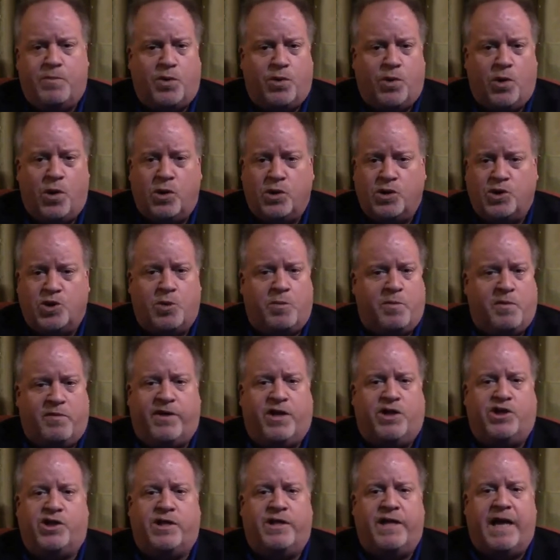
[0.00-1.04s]
parole
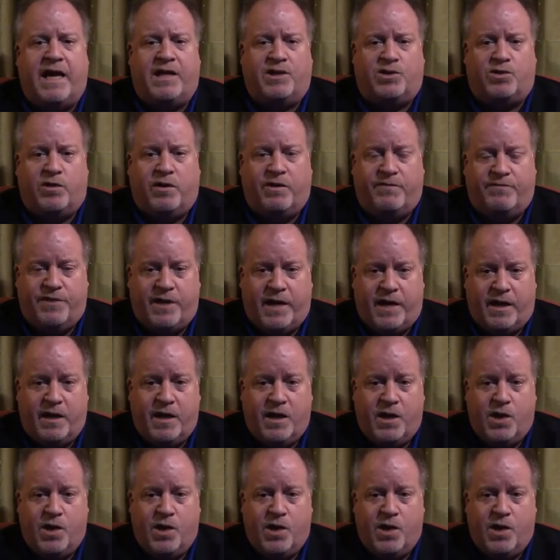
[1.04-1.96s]
supervision, that sort of thing.